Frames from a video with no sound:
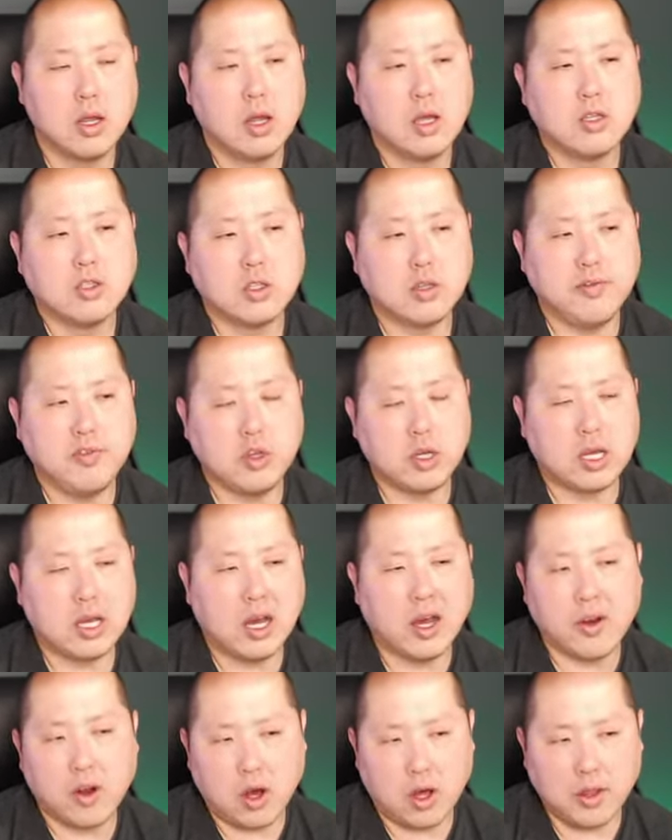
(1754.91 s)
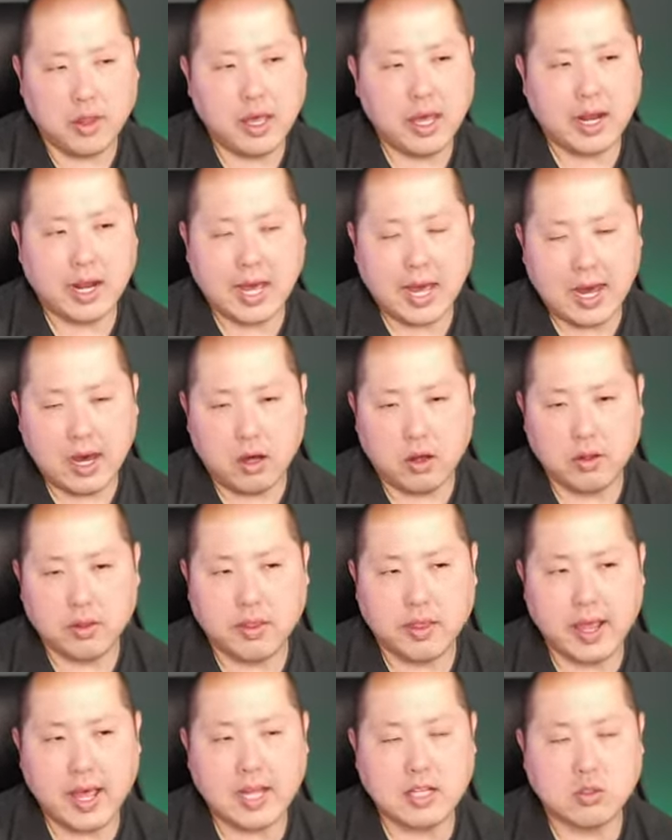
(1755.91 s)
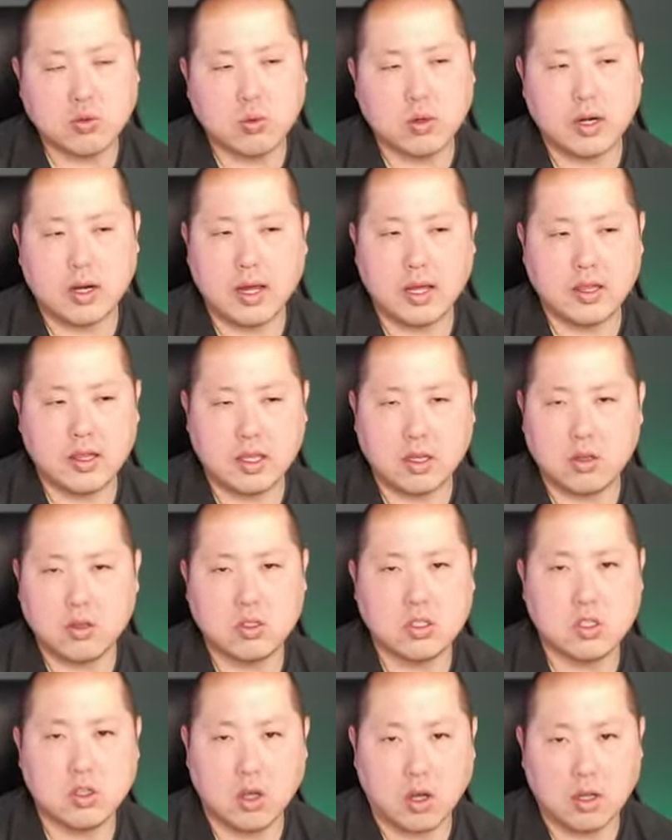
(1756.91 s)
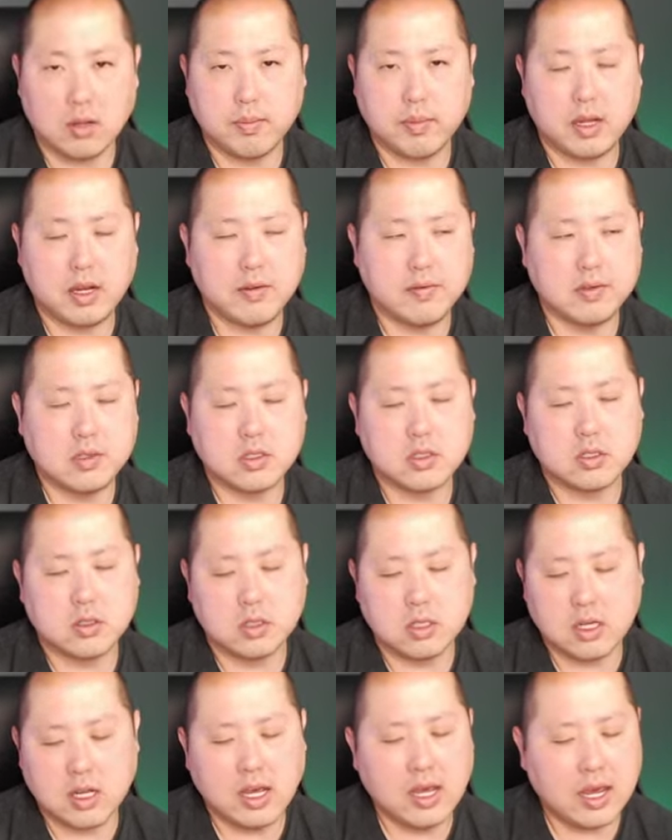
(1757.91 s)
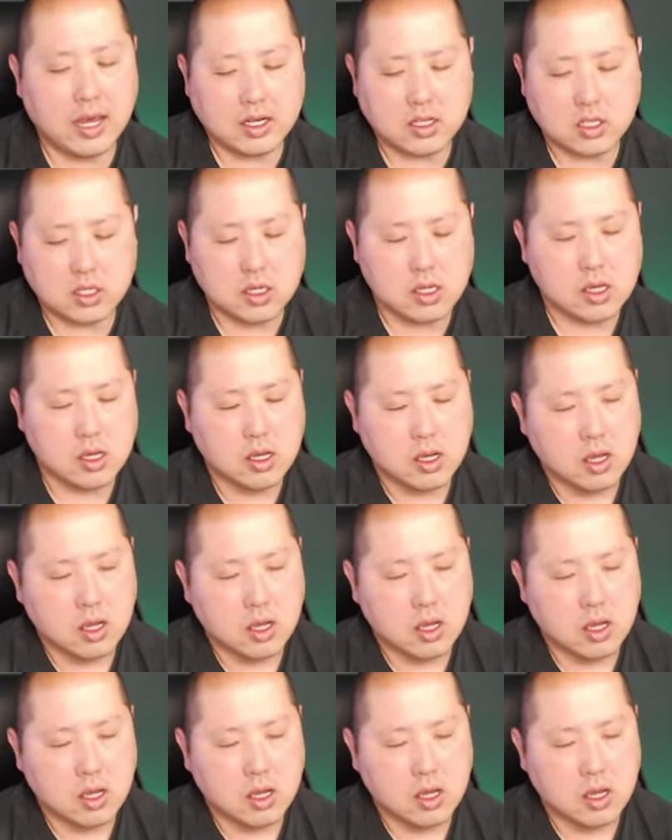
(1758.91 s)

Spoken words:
So if you cut all that out, that's where I think you see all the benefits. So today I actually